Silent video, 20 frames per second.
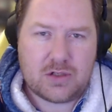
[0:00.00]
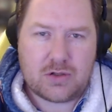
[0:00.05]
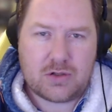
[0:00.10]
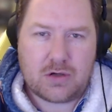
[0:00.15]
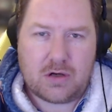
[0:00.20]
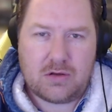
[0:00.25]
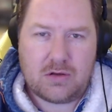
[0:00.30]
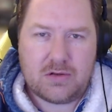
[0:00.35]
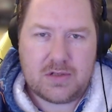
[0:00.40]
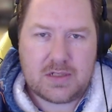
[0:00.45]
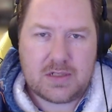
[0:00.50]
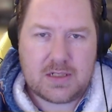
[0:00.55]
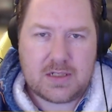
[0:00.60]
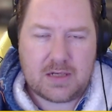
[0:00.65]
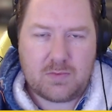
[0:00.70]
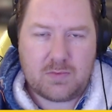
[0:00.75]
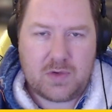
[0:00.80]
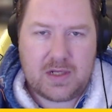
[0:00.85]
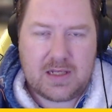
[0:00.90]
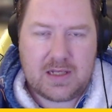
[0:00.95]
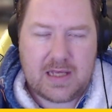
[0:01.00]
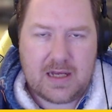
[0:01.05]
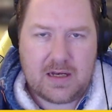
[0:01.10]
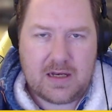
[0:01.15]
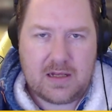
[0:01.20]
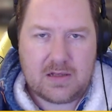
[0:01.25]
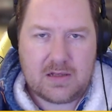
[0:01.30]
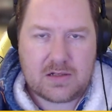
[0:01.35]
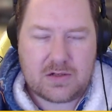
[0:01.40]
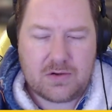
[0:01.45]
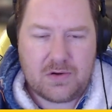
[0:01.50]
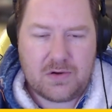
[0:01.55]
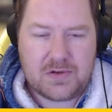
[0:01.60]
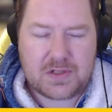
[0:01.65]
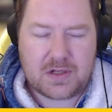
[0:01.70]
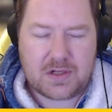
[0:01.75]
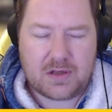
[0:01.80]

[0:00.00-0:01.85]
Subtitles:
controllers that we get in stores.